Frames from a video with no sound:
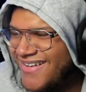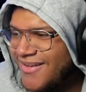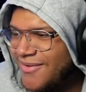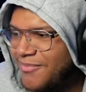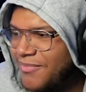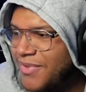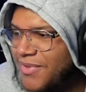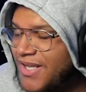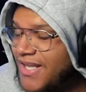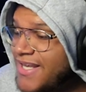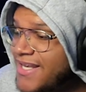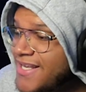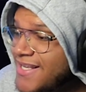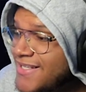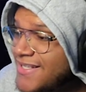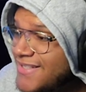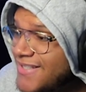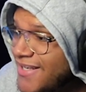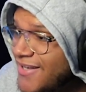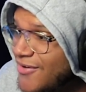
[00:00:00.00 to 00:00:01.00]

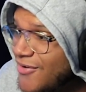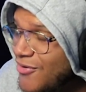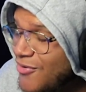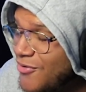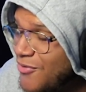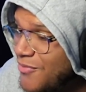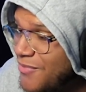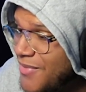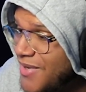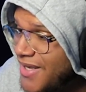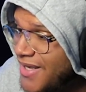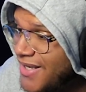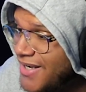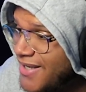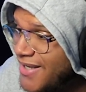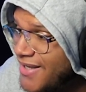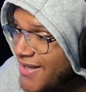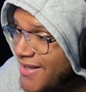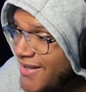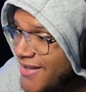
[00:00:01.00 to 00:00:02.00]
Please kill
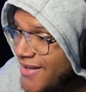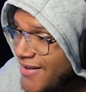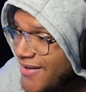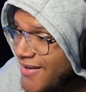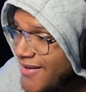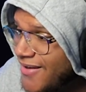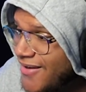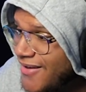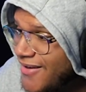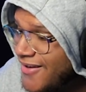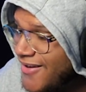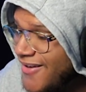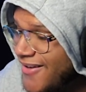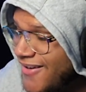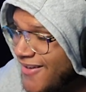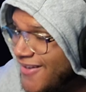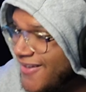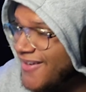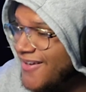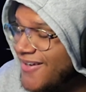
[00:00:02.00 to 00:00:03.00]
MITTY.
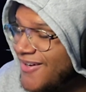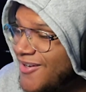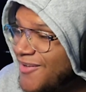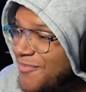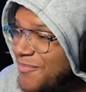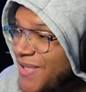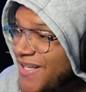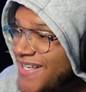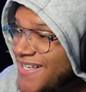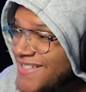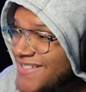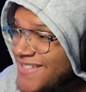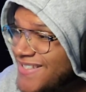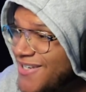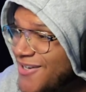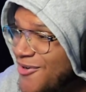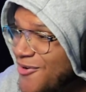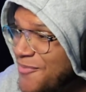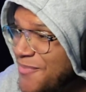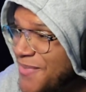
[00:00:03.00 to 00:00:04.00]
Please
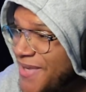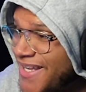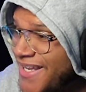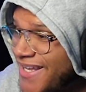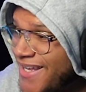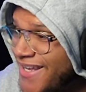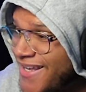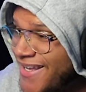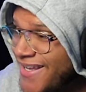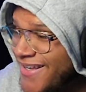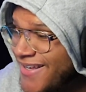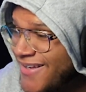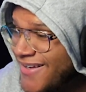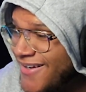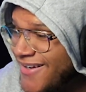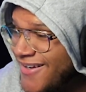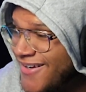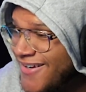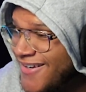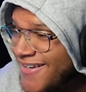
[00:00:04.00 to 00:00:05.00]
kill MITTY.
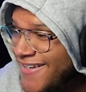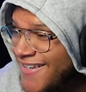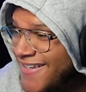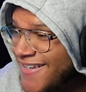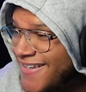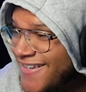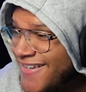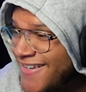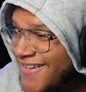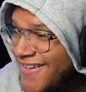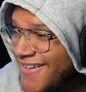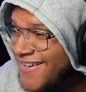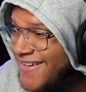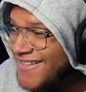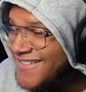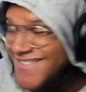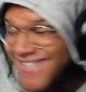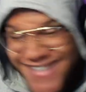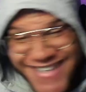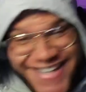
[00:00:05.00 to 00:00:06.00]

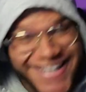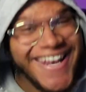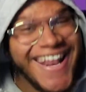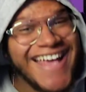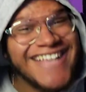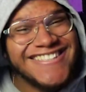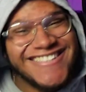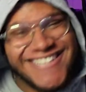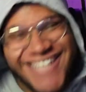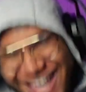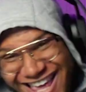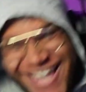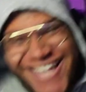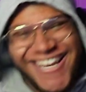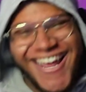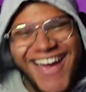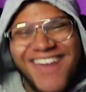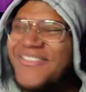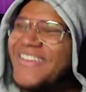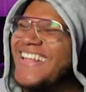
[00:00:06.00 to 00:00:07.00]
Shit, nigga, that's it.
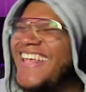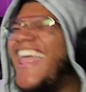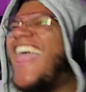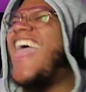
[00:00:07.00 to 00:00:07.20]
I'm gonna.